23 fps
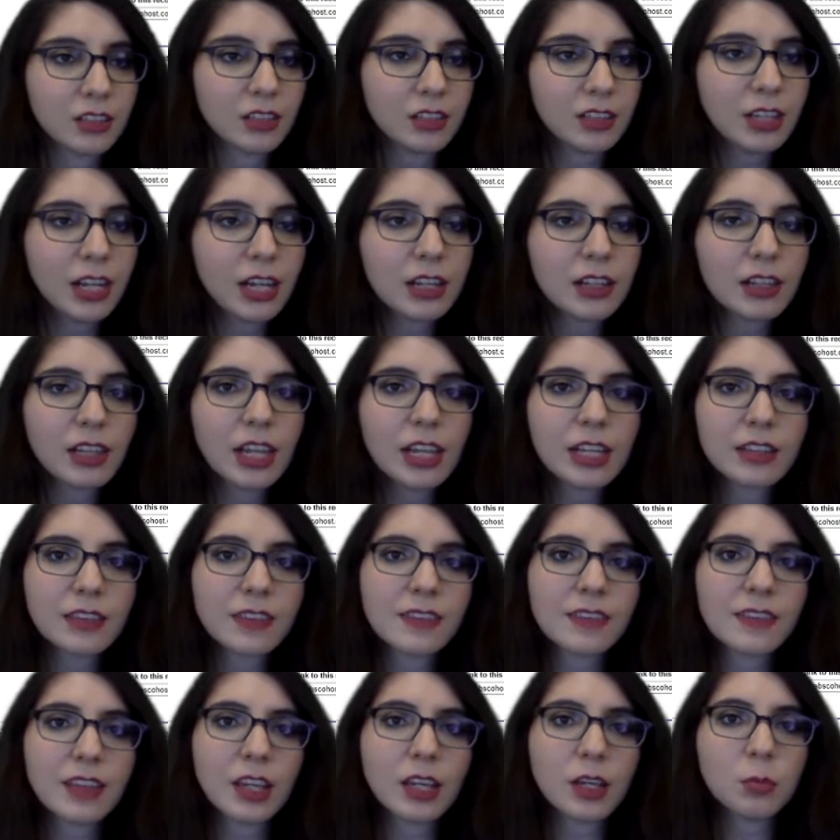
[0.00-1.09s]
Now,
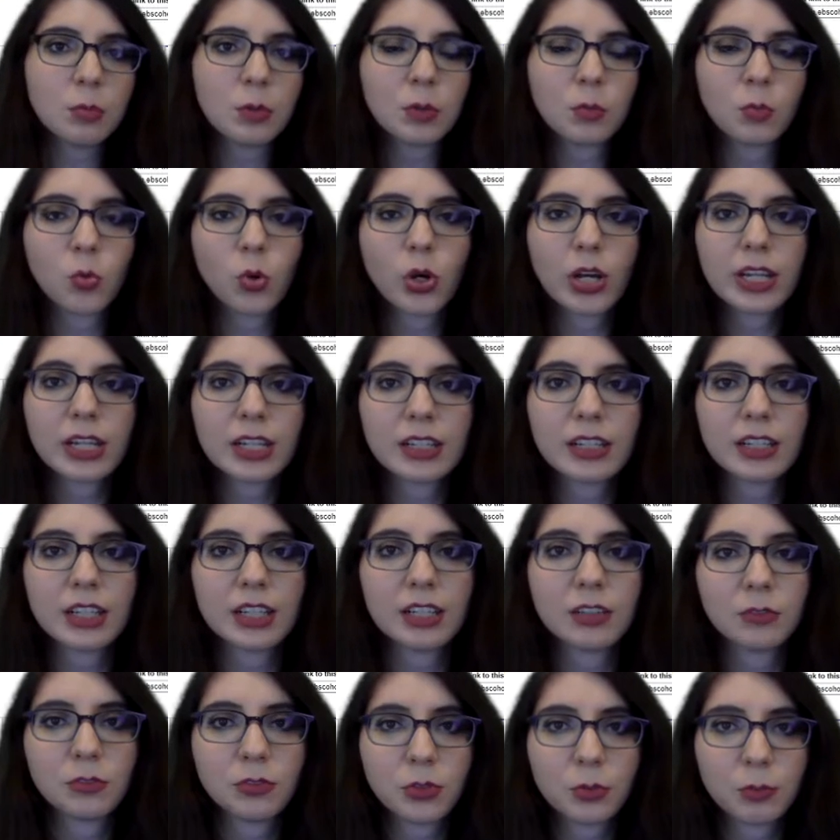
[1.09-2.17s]
let's say we wanted
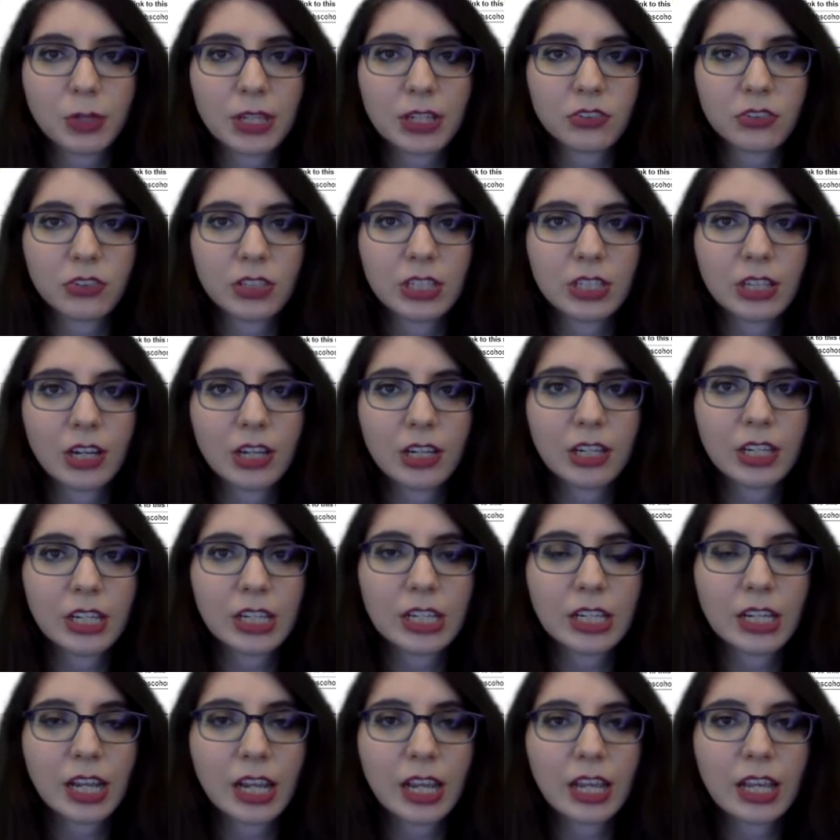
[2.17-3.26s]
information
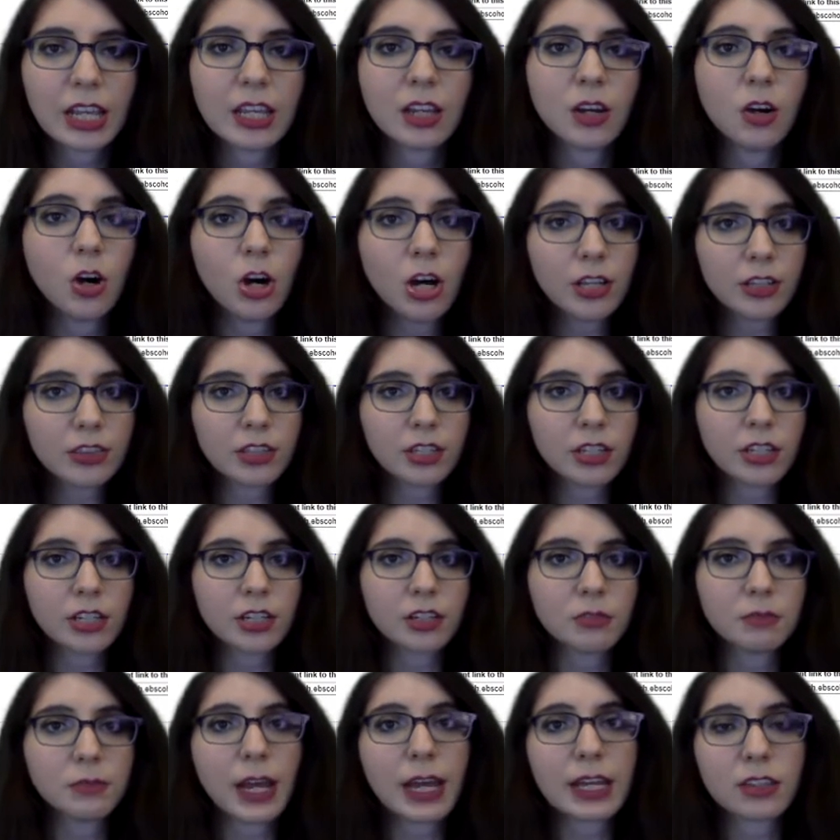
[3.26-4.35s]
on a
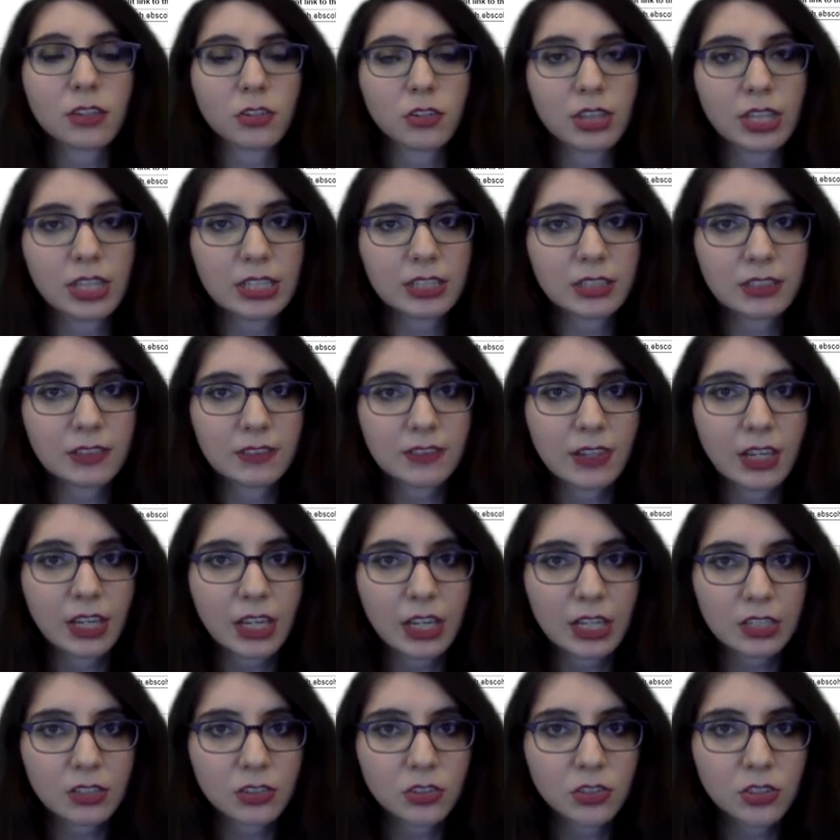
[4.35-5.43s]
author rather than a
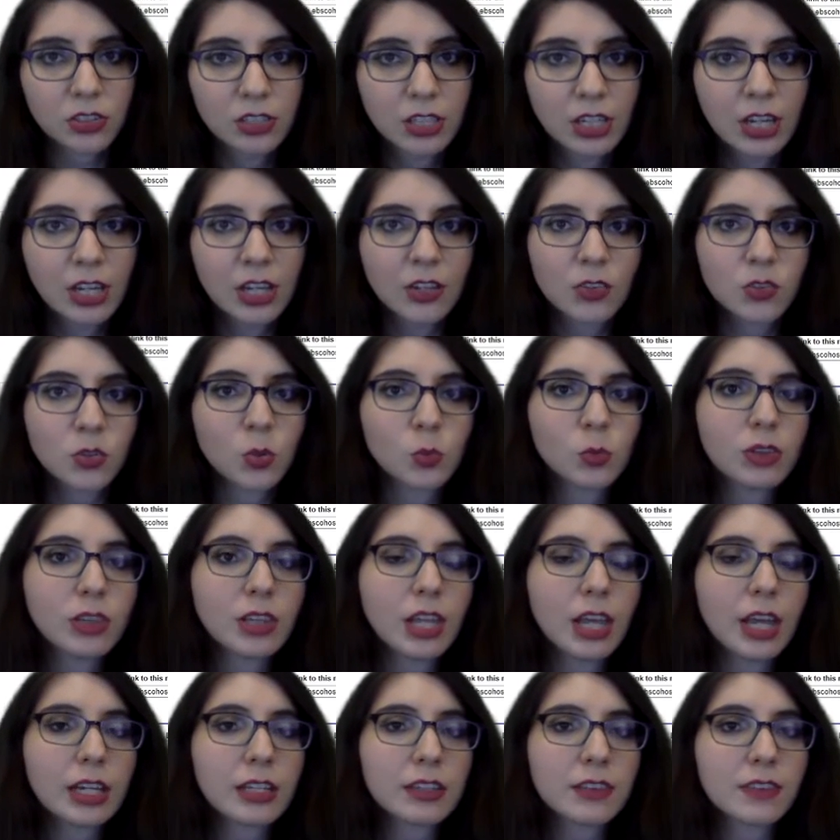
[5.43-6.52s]
title. So
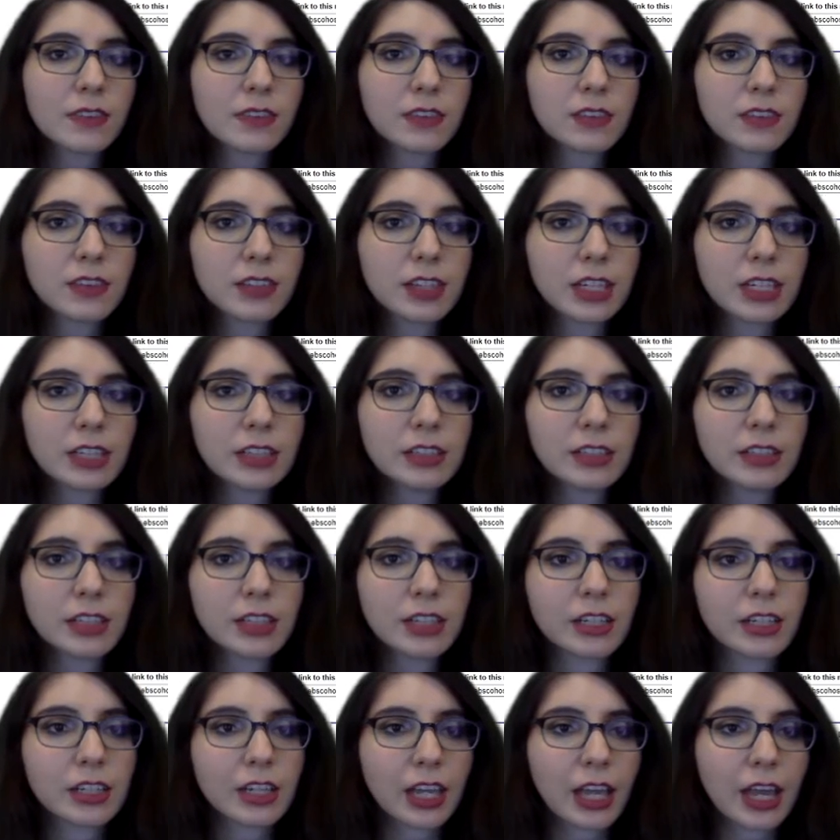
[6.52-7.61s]
let's take a
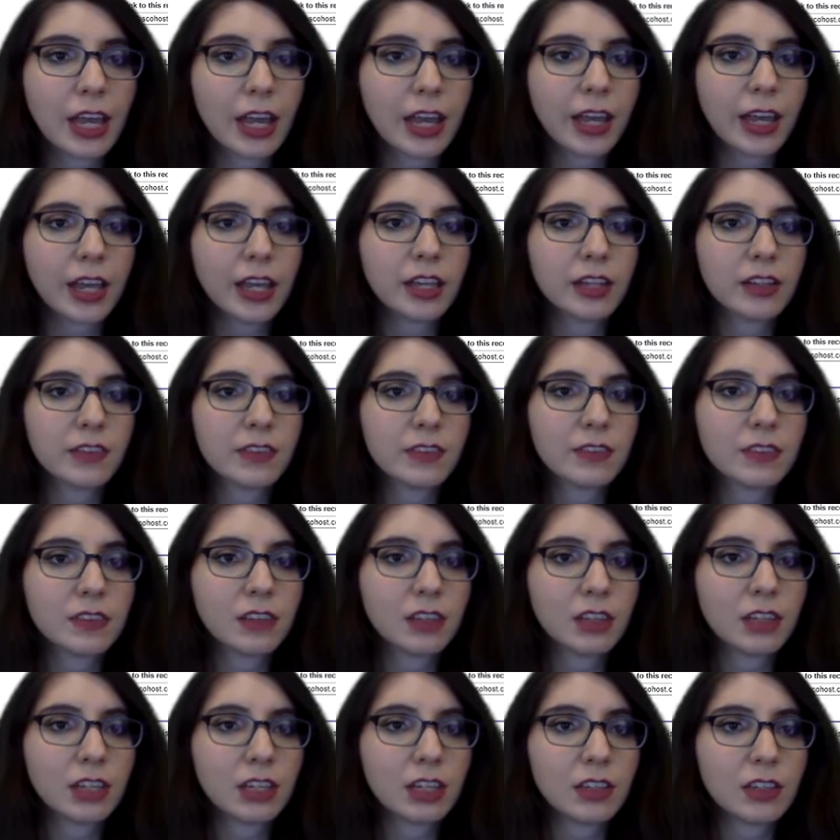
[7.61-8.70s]
look at
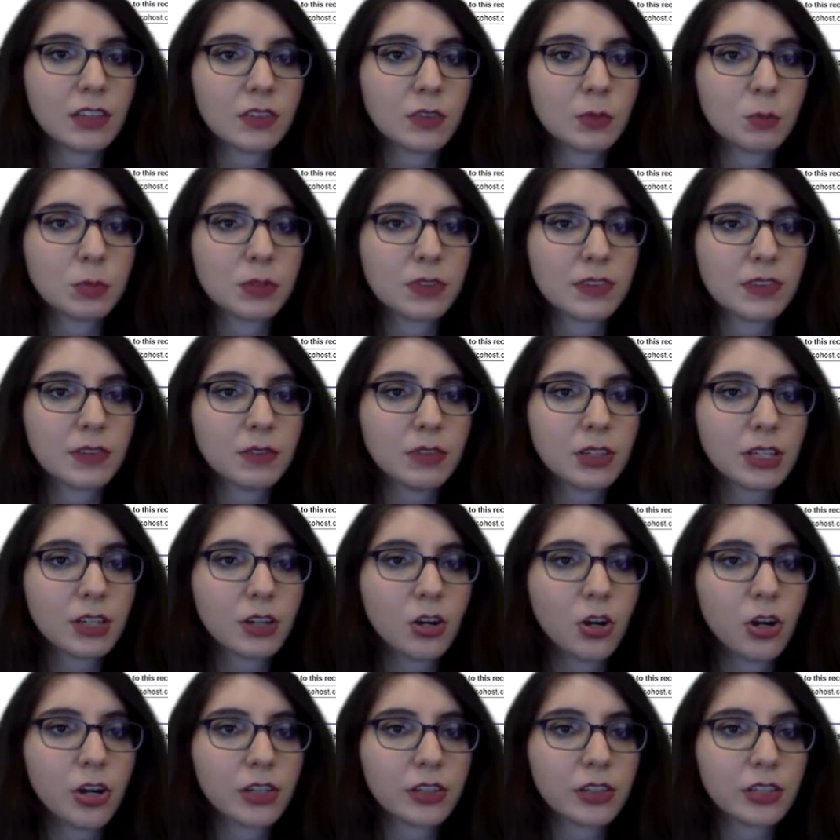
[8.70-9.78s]
a specific
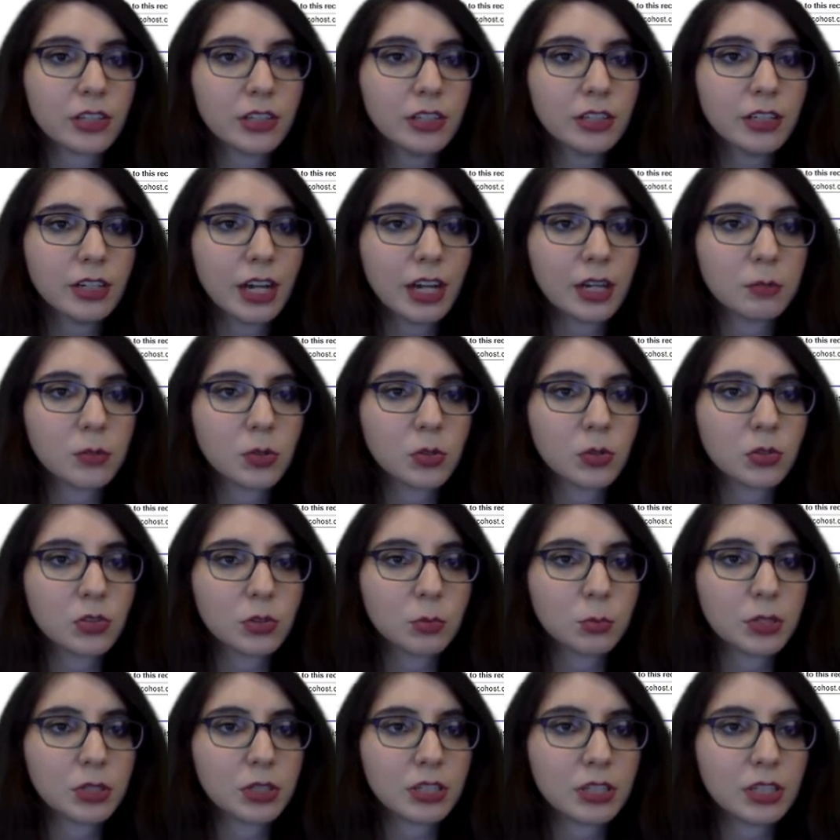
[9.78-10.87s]
author. I'm going to
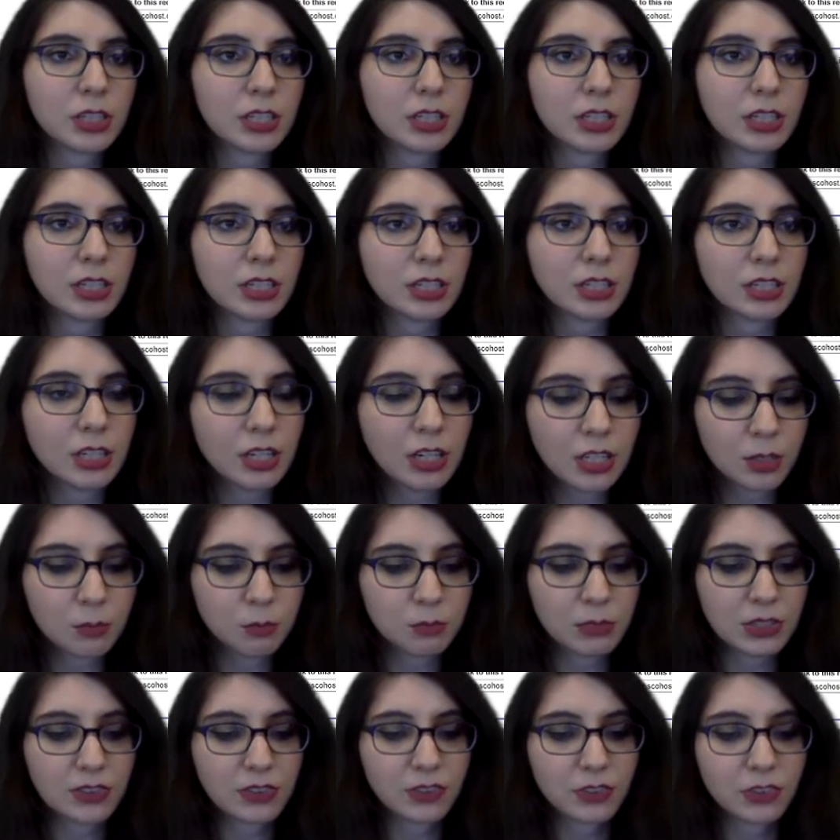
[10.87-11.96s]
put in
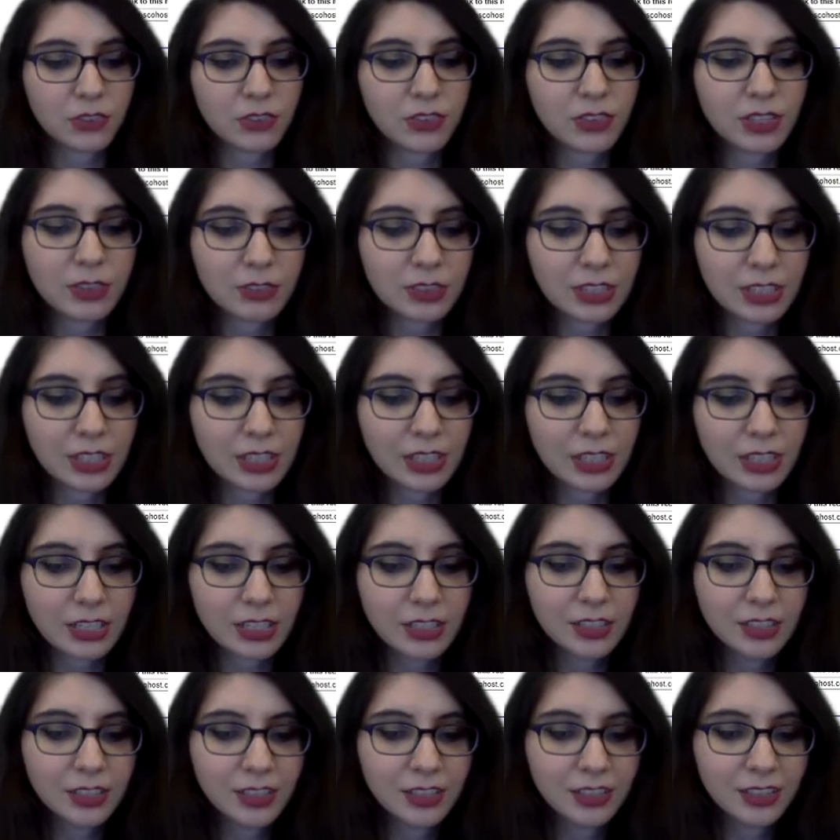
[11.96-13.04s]
Mr. Stephen
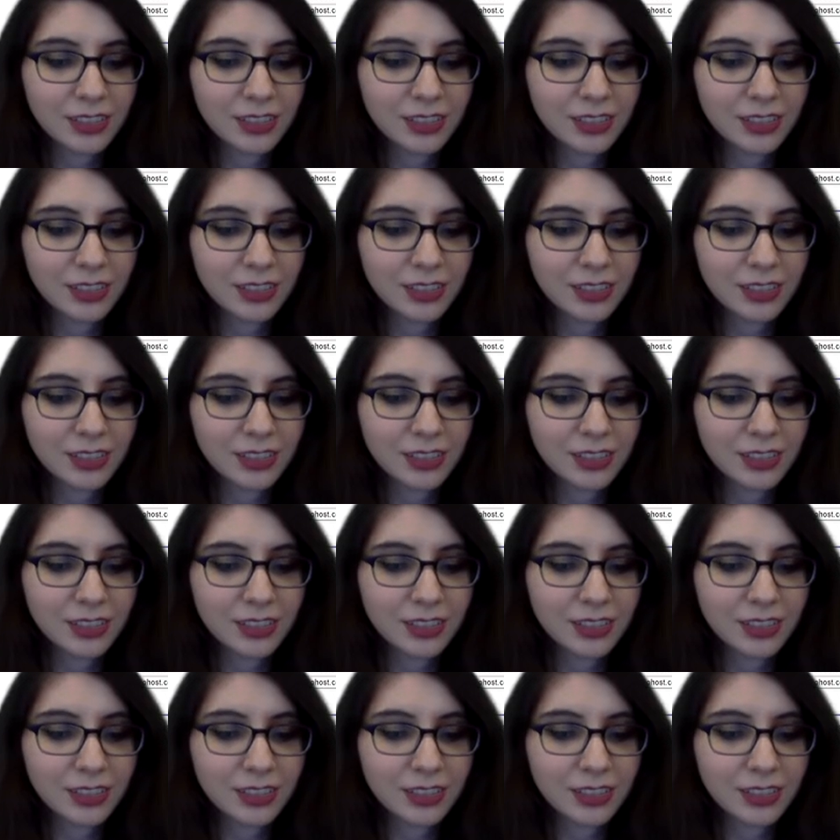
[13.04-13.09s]
King.